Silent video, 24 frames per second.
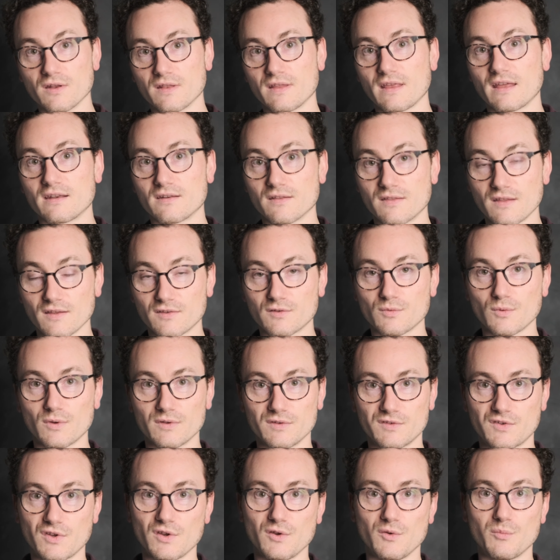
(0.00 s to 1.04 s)
at the end of this
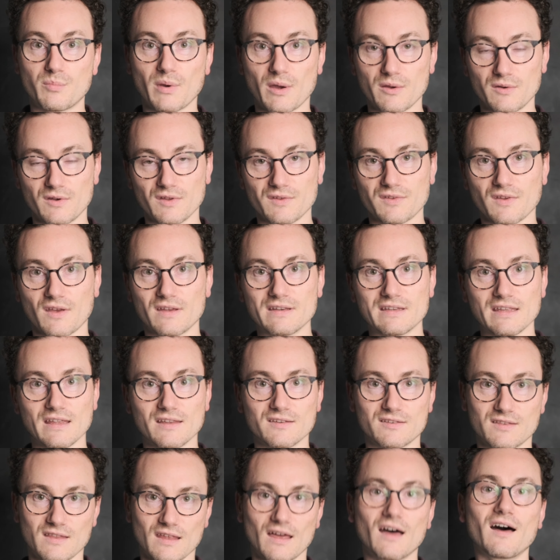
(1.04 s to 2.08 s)
one 2 bonus
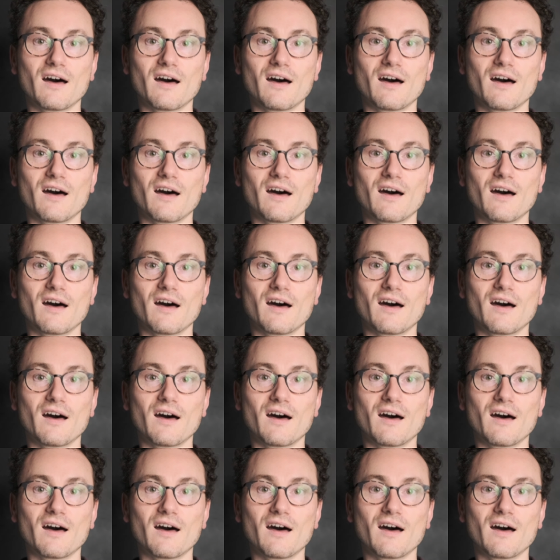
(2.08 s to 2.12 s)
ideas that